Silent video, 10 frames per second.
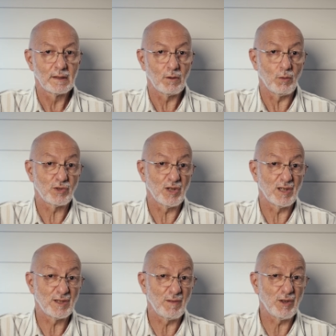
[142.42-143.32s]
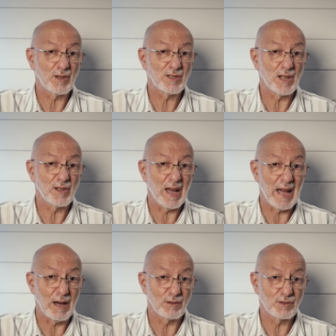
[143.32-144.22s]
Alternatively, you could sell your
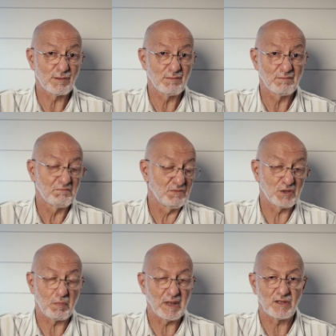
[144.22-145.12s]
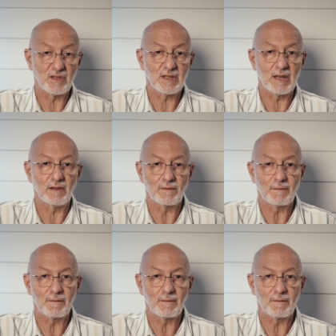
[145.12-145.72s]
house, just please yourself.